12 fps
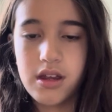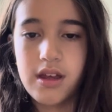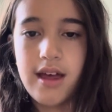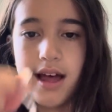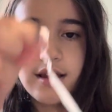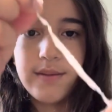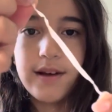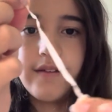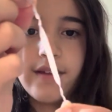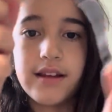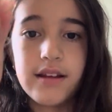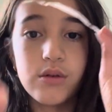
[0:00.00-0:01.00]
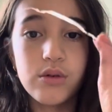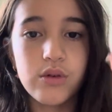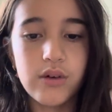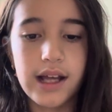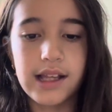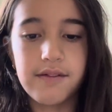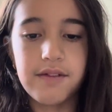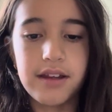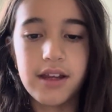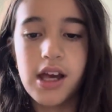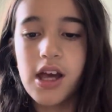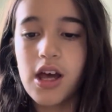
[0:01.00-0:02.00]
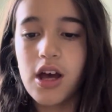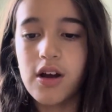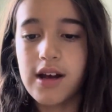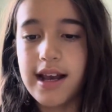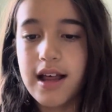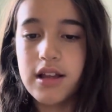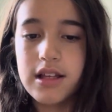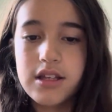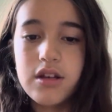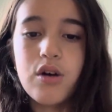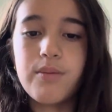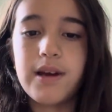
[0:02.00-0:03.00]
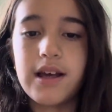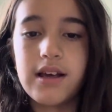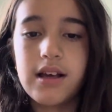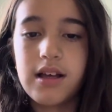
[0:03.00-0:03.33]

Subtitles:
It has one of these. Ooh, I like this. And now let's open it.